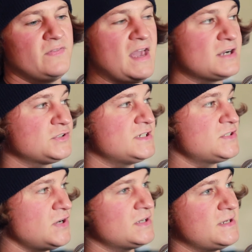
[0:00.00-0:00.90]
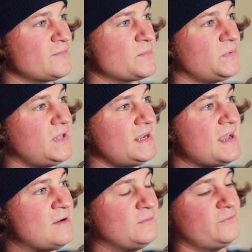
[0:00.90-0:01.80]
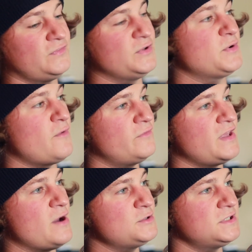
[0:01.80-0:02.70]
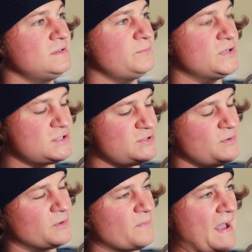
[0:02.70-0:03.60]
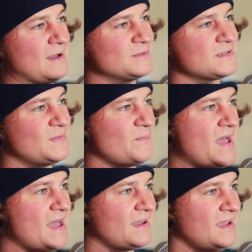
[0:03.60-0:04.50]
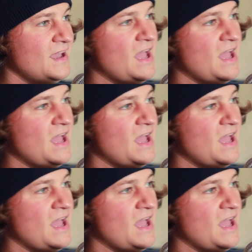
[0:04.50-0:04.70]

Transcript: They actually took a different plane out and flew it over the ocean, put 200 pounds on the back,